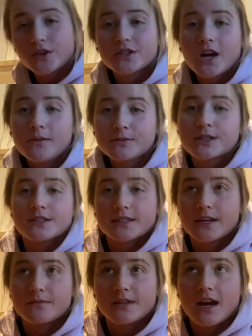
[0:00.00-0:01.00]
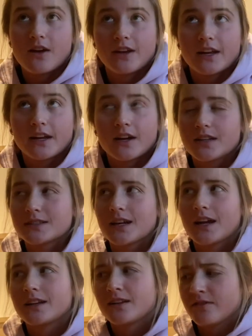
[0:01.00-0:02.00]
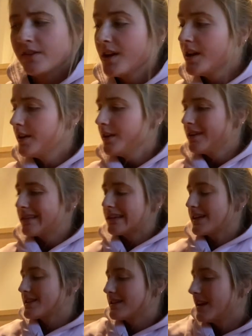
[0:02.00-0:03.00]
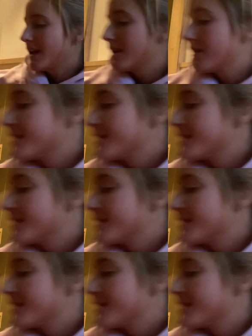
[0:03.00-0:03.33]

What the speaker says: the top girls came down, and I got to kind of listen in on